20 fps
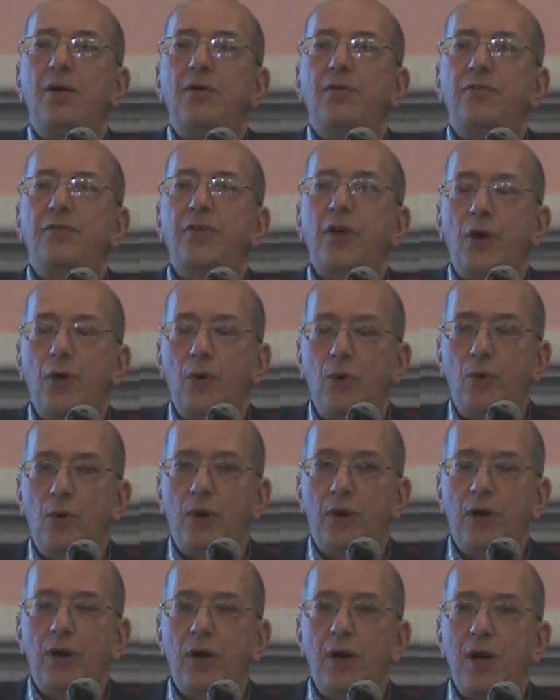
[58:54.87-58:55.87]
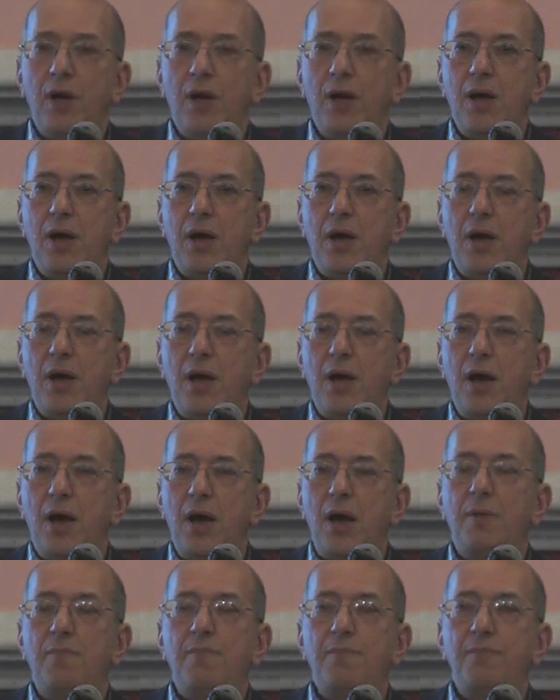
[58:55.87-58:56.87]
So,
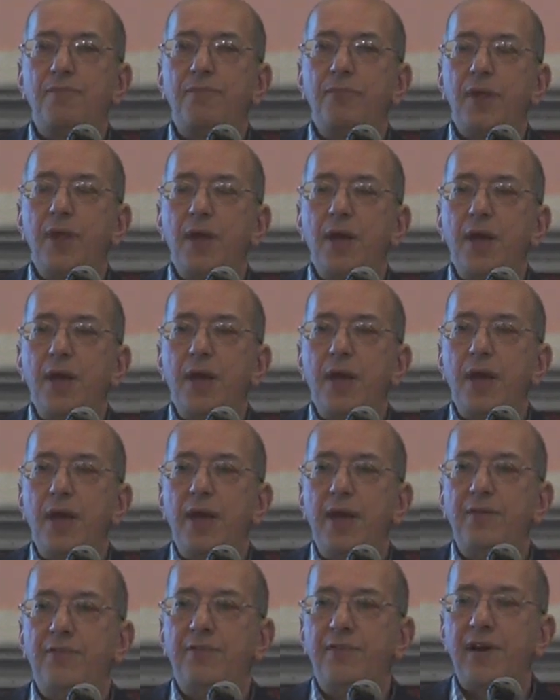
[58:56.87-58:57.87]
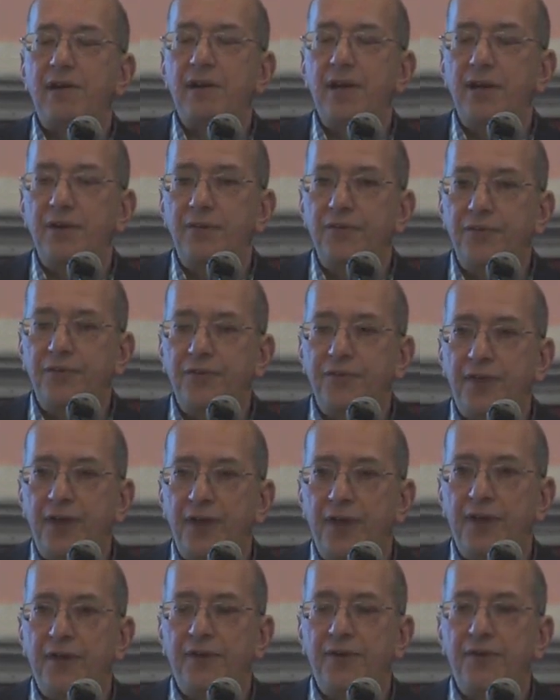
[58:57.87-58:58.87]
um, he's very
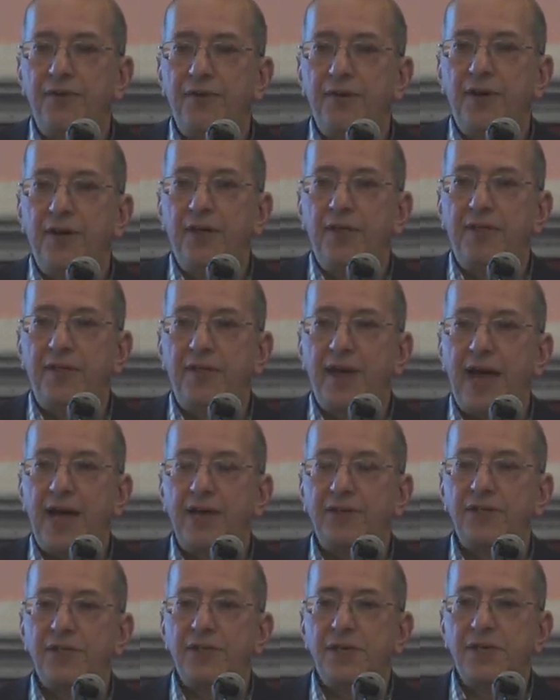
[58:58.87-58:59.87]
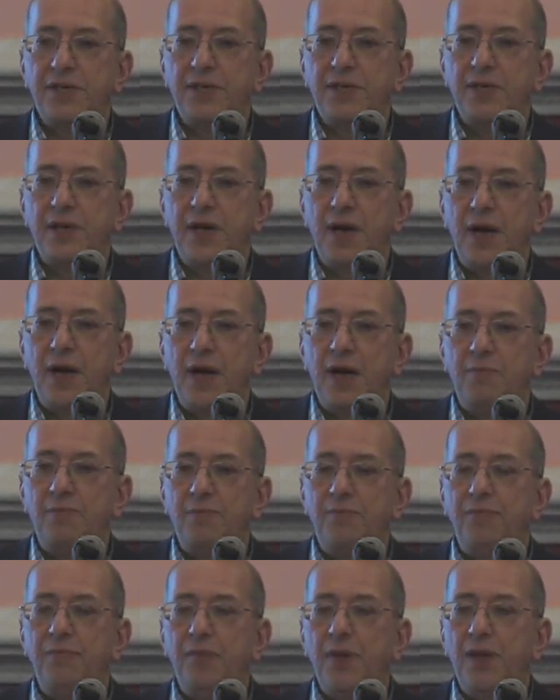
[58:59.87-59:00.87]
concerned that
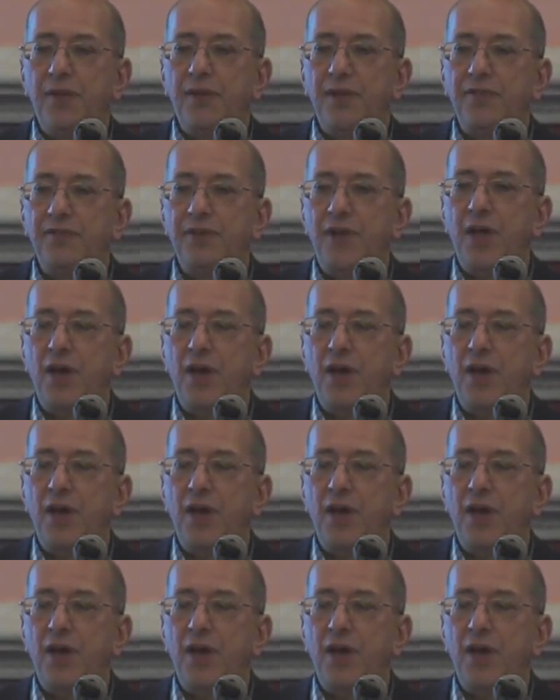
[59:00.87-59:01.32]
um, there's